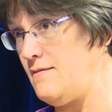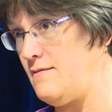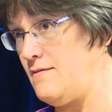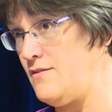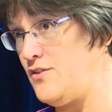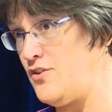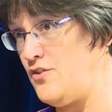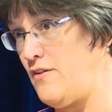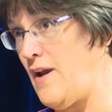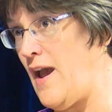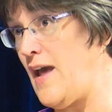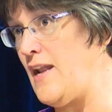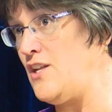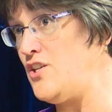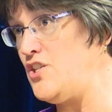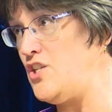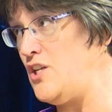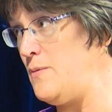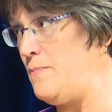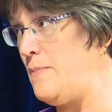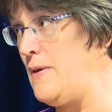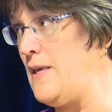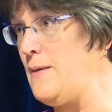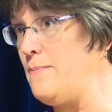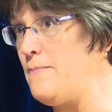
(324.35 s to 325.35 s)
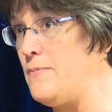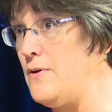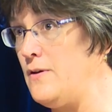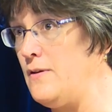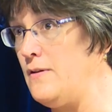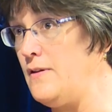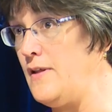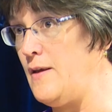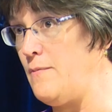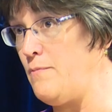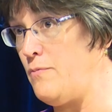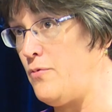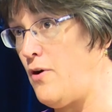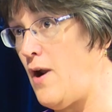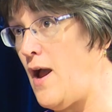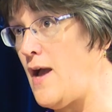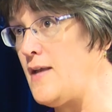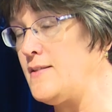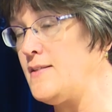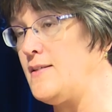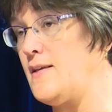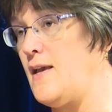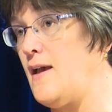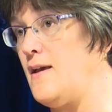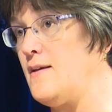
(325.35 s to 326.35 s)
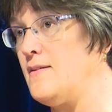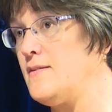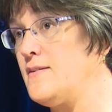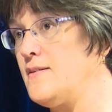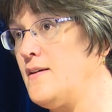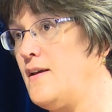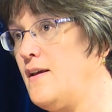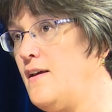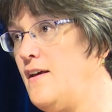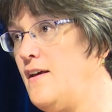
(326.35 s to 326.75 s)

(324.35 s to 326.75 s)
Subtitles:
strategy, people, and process,